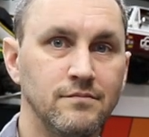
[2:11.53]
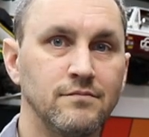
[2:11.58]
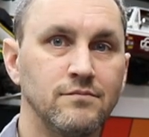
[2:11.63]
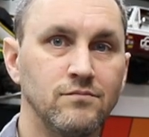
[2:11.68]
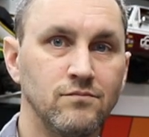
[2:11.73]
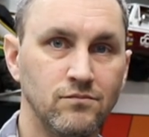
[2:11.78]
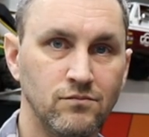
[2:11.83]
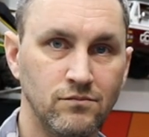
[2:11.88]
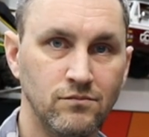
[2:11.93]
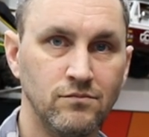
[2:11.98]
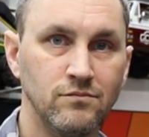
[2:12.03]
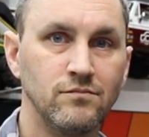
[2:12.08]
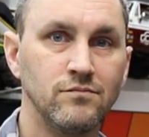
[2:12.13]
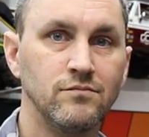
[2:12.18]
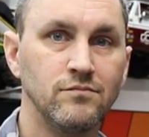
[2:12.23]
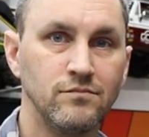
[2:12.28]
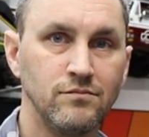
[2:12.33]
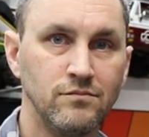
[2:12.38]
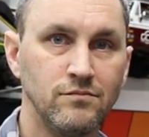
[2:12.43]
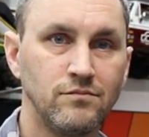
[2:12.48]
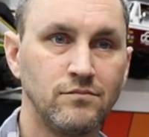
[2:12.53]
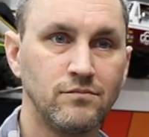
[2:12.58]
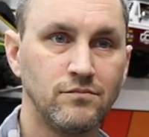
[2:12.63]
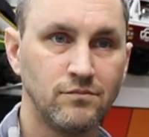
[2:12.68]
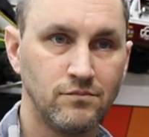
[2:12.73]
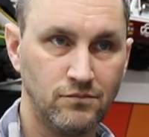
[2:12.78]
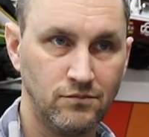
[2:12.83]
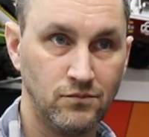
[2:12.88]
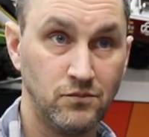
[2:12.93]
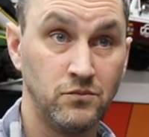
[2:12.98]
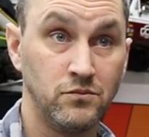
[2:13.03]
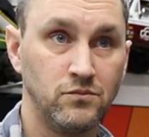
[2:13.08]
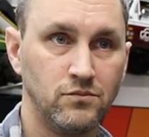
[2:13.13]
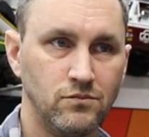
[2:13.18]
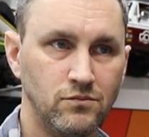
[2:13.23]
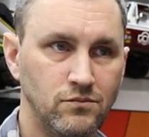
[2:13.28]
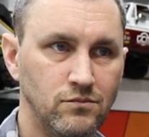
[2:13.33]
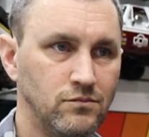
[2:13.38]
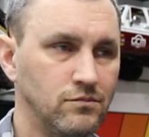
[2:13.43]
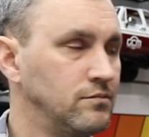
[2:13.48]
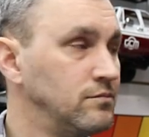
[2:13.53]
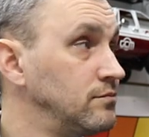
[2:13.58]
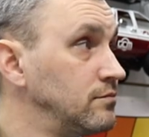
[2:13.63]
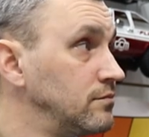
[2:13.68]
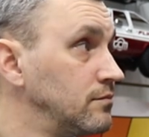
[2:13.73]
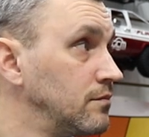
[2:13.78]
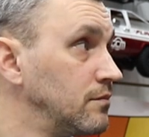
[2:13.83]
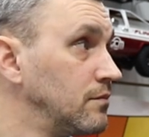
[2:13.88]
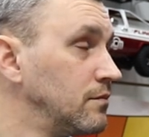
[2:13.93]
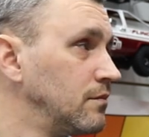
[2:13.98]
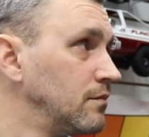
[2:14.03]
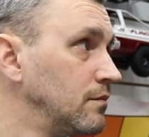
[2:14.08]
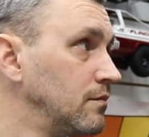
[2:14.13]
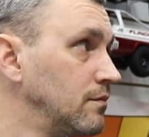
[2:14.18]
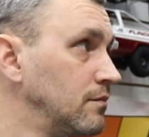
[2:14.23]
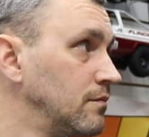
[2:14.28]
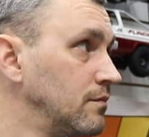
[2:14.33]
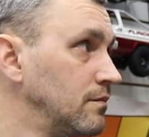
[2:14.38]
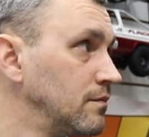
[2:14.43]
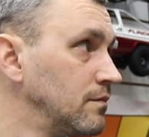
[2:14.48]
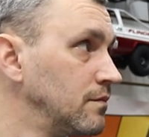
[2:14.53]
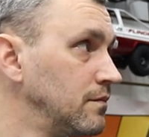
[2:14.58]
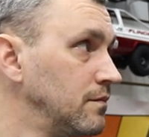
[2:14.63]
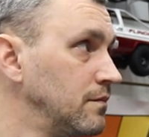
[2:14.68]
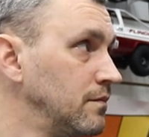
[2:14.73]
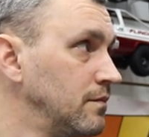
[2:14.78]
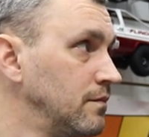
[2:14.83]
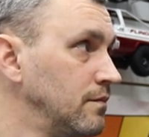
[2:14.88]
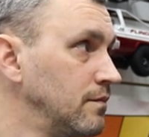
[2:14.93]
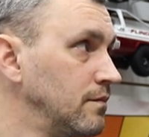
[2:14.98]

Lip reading: (silent)